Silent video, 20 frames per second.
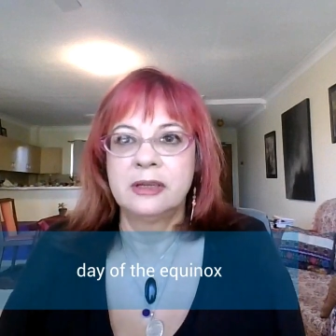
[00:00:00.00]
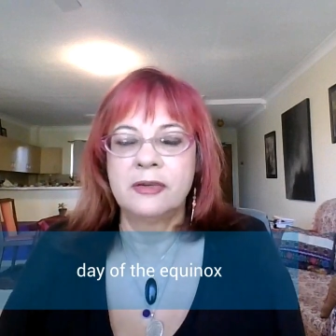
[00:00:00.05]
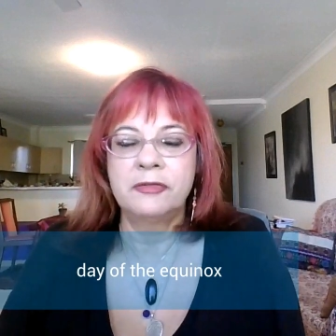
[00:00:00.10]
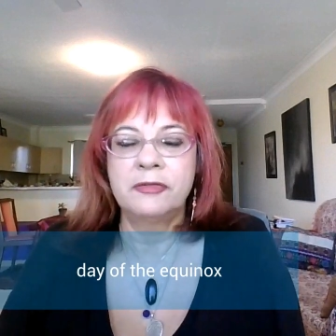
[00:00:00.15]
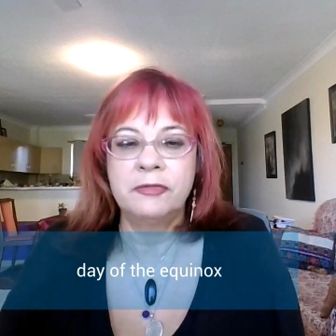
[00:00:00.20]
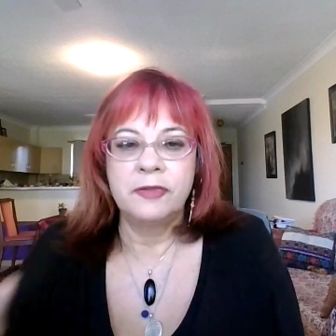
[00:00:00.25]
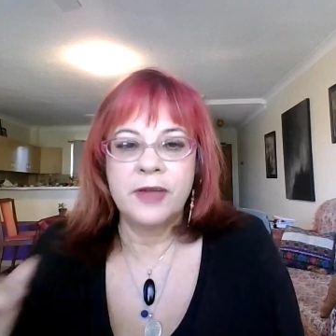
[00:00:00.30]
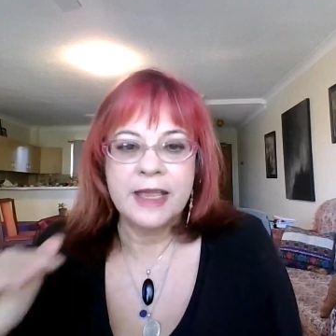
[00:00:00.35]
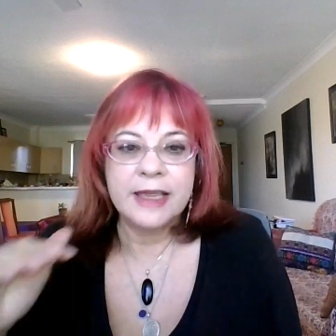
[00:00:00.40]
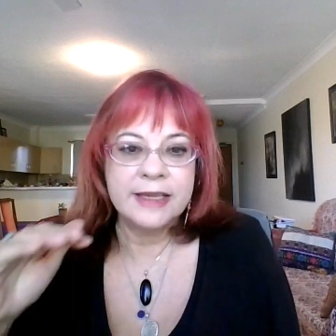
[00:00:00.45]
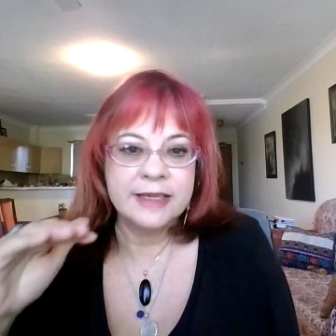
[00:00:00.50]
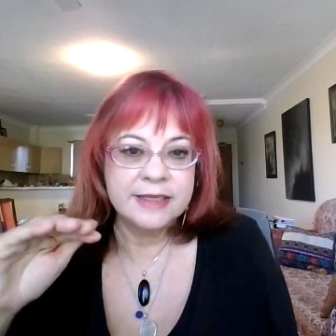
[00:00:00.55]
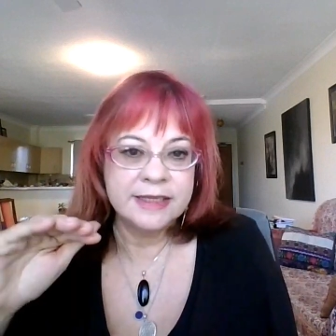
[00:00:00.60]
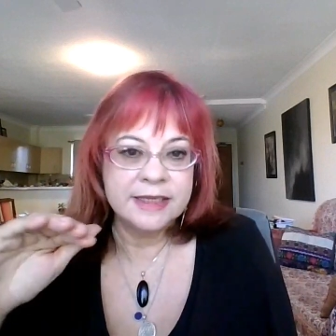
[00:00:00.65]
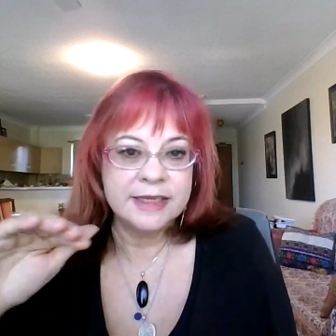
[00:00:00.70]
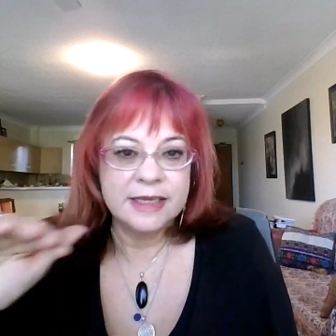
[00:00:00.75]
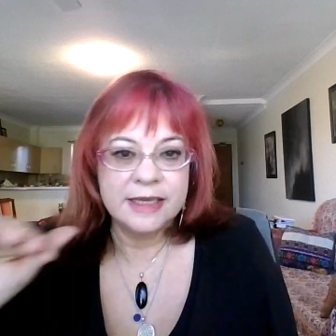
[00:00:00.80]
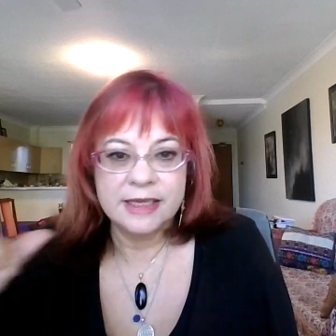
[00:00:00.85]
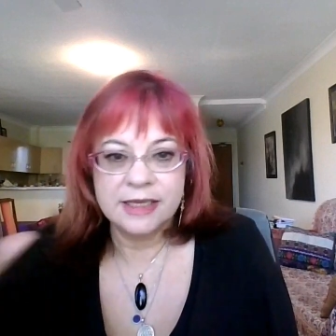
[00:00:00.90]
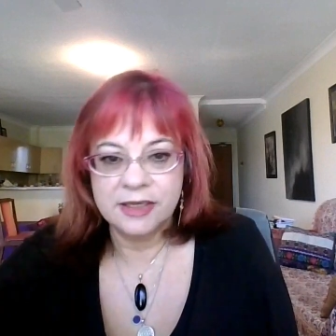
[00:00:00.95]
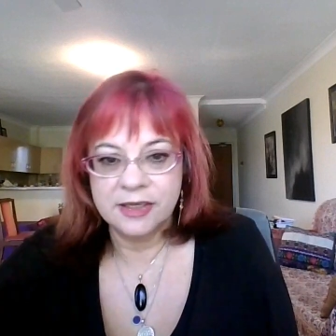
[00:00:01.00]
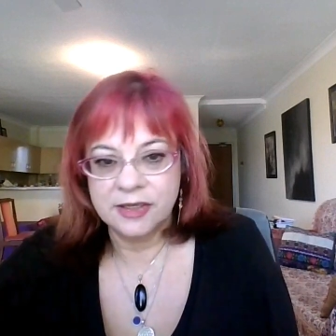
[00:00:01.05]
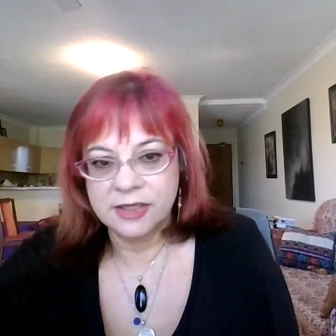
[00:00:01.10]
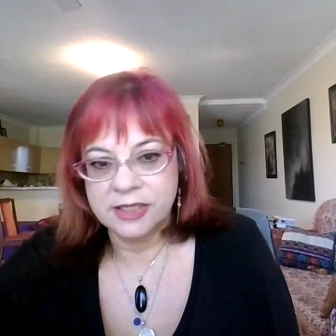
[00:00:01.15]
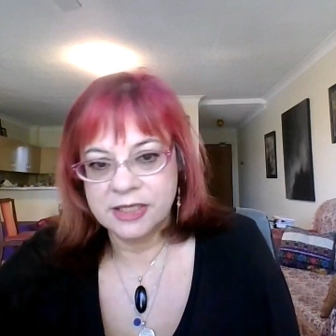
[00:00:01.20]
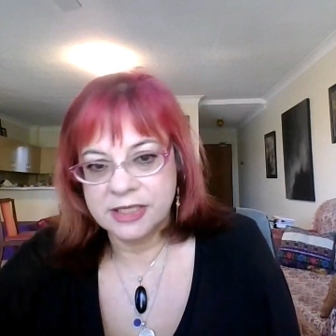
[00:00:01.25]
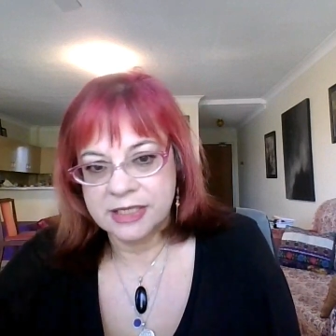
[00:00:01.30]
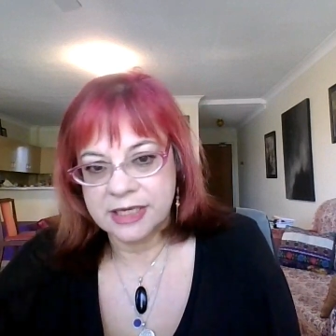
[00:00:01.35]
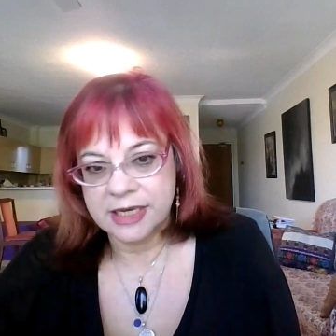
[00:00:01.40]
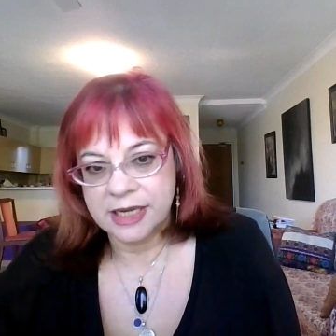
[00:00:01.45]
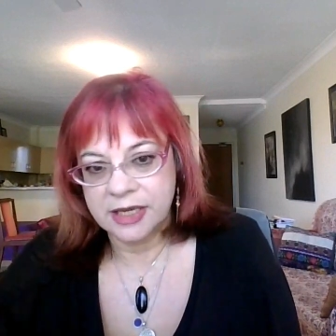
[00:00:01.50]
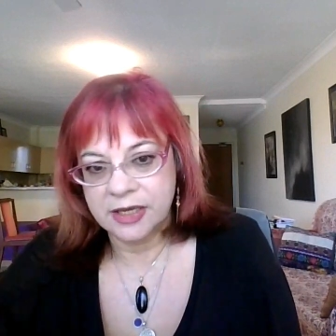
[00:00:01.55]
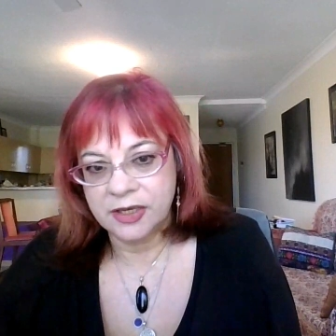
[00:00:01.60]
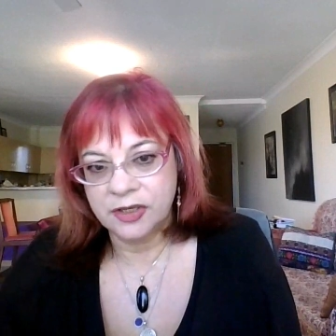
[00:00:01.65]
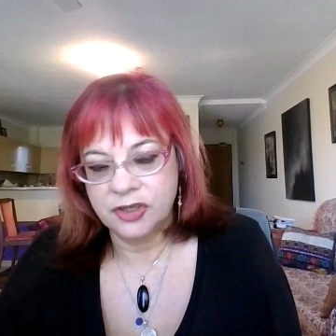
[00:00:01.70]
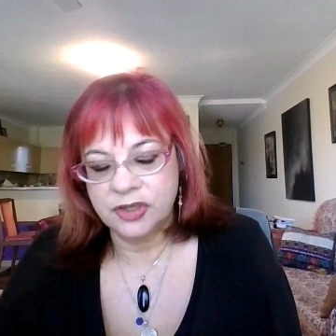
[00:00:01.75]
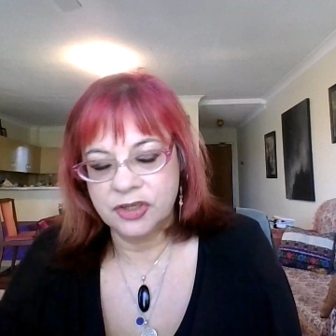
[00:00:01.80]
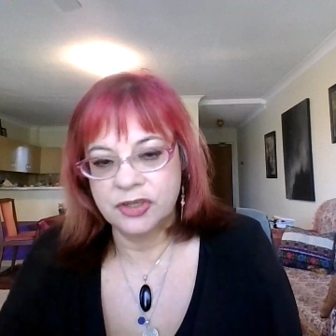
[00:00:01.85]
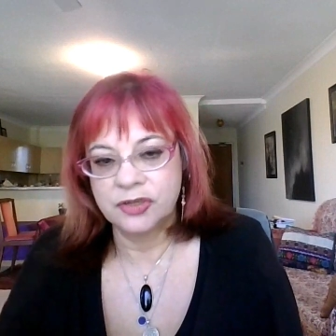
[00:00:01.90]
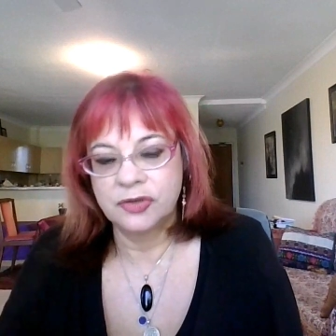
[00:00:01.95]
phasing in
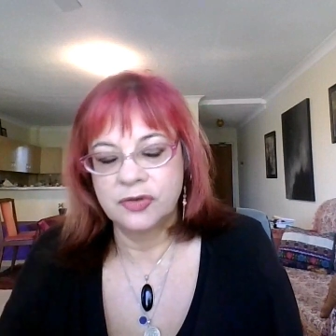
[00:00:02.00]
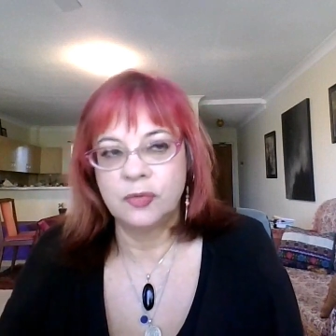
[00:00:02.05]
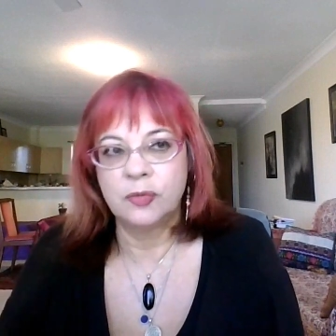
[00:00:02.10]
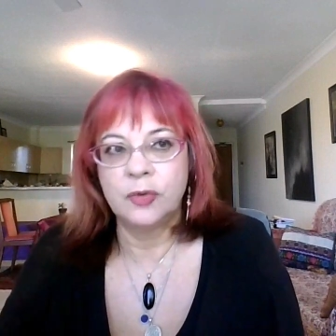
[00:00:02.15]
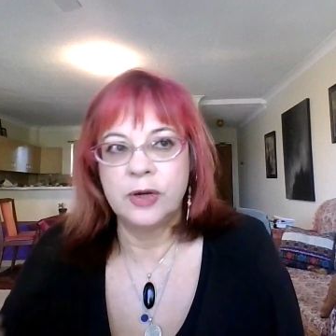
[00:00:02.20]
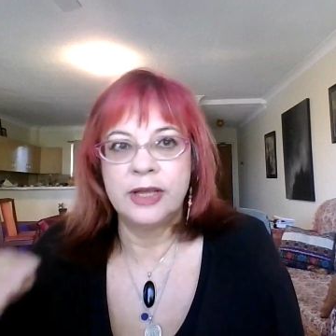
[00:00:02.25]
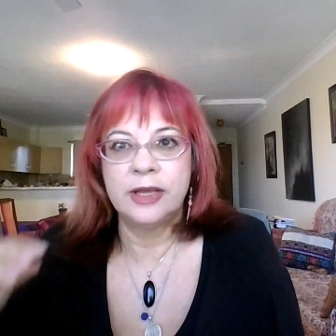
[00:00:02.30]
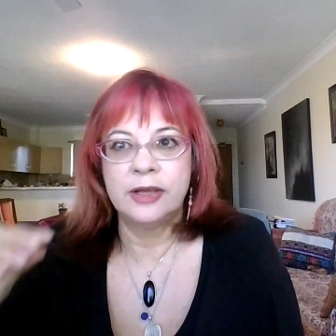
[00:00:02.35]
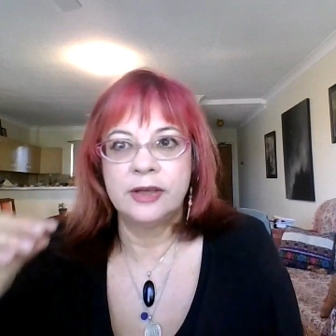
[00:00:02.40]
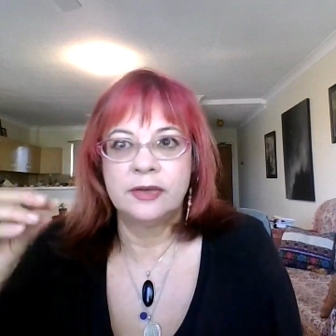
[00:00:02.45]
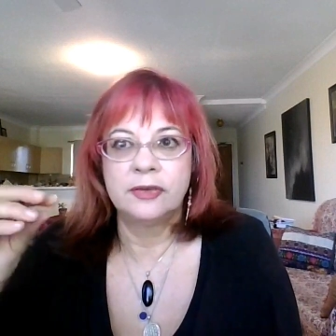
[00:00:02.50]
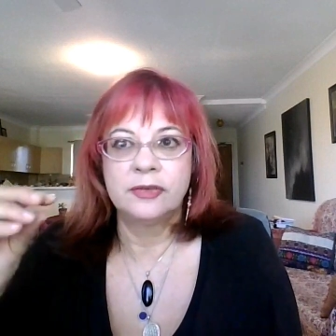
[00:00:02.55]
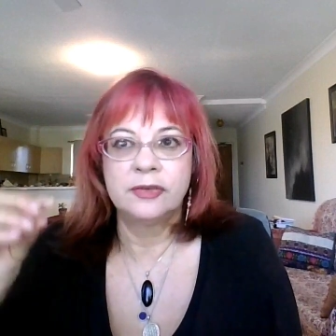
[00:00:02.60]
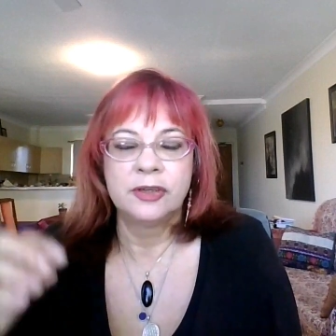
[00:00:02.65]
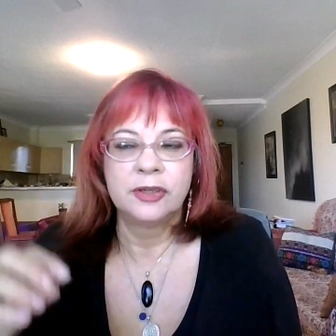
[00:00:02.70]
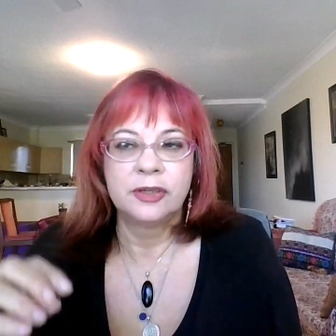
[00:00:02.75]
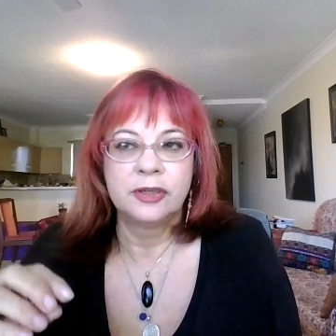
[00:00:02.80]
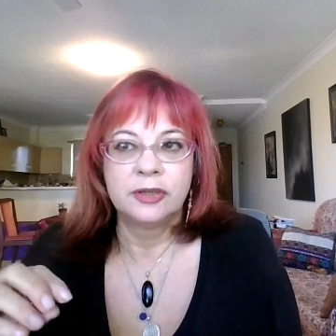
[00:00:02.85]
stage where